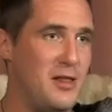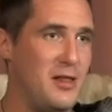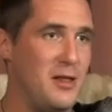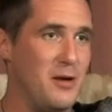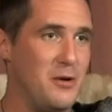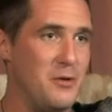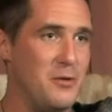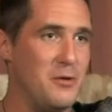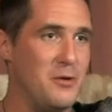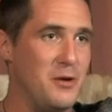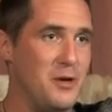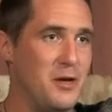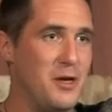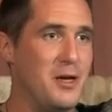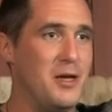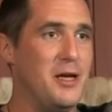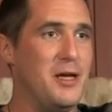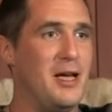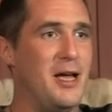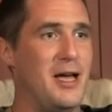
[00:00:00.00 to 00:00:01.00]
yellow.
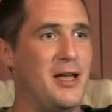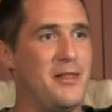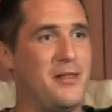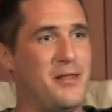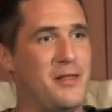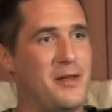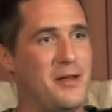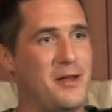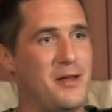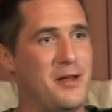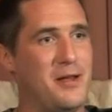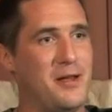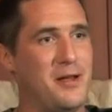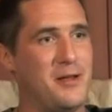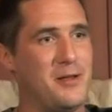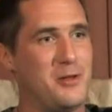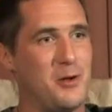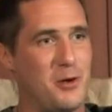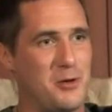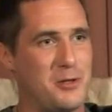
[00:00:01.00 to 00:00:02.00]
And the
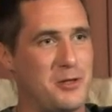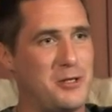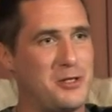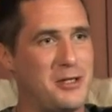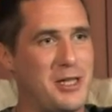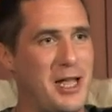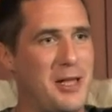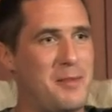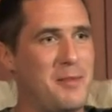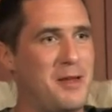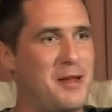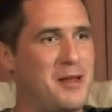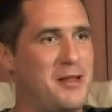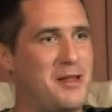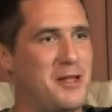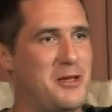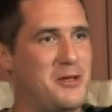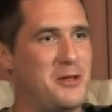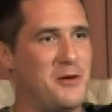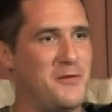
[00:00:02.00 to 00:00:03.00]
doctors came in
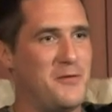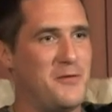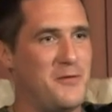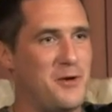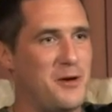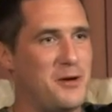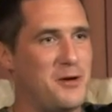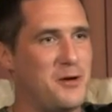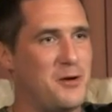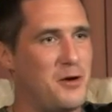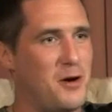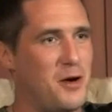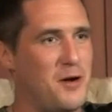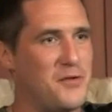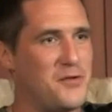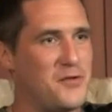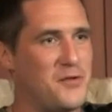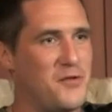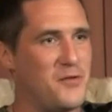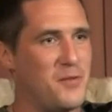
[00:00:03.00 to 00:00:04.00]
and they took
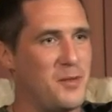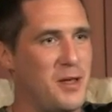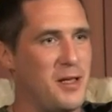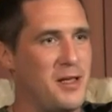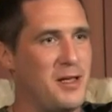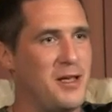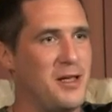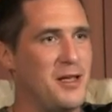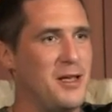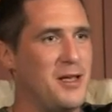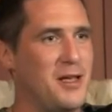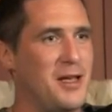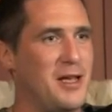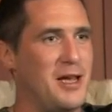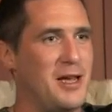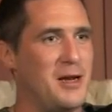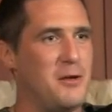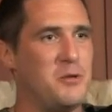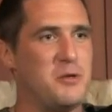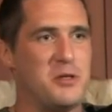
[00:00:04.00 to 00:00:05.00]
photographs of me,
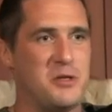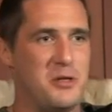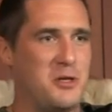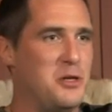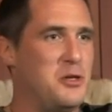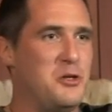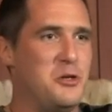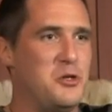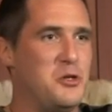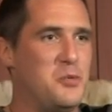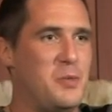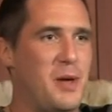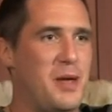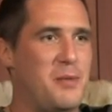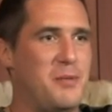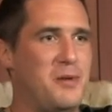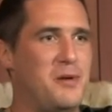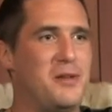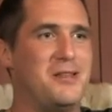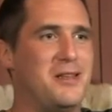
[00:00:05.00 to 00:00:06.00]
and it was in the
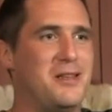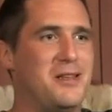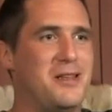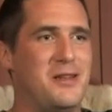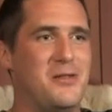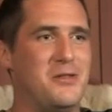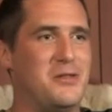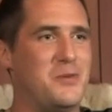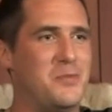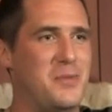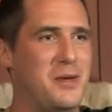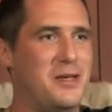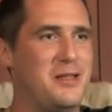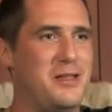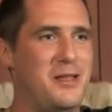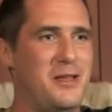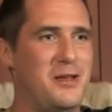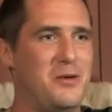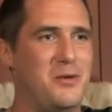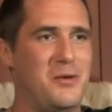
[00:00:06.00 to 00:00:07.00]
newspapers, and it was a big
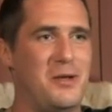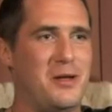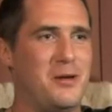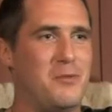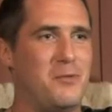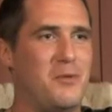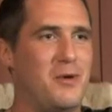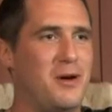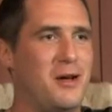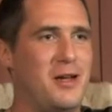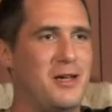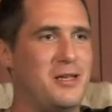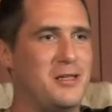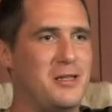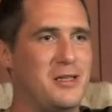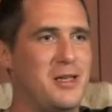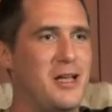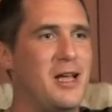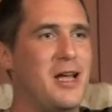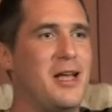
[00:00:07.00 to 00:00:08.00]
deal. Like, why is
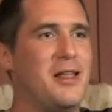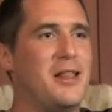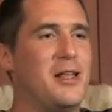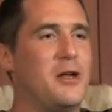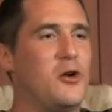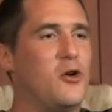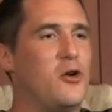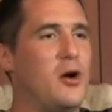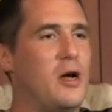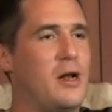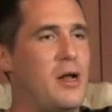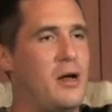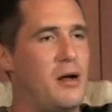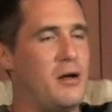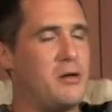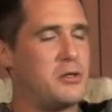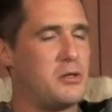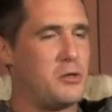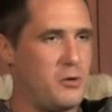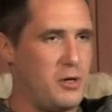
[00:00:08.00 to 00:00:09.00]
this? And they call, and
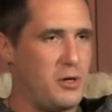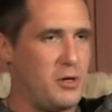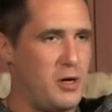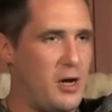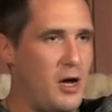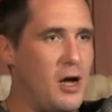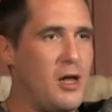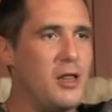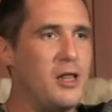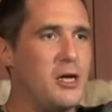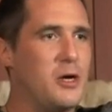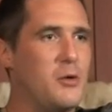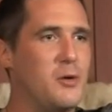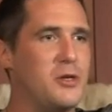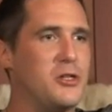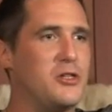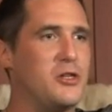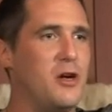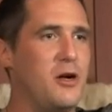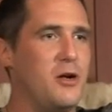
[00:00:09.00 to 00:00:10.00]
I was called a
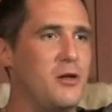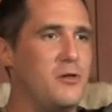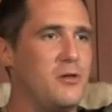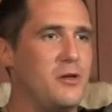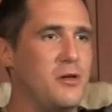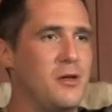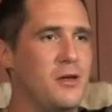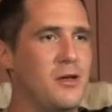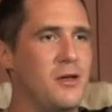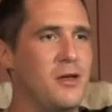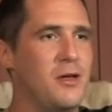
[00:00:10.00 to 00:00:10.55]
Harlequin child